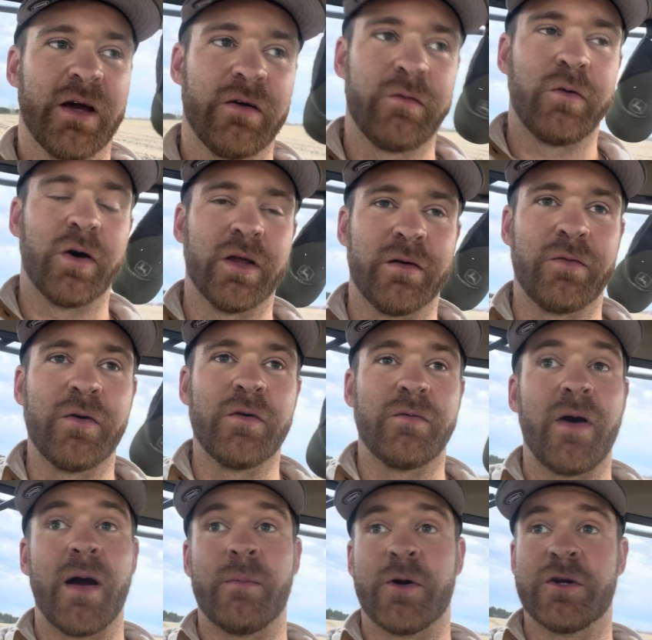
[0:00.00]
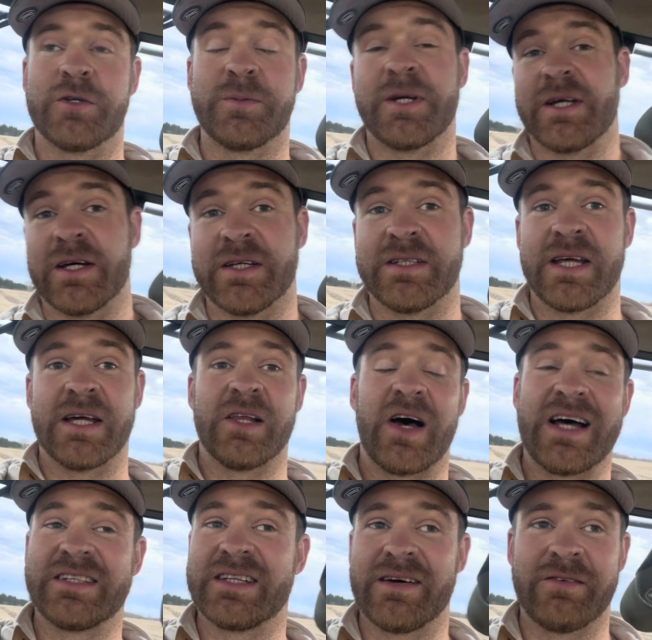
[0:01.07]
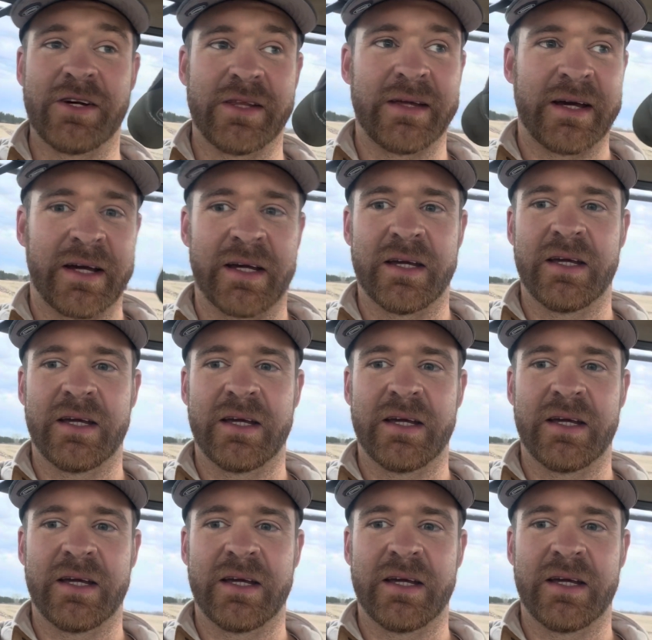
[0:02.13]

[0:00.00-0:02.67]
for the fruit farmers because they lost everything.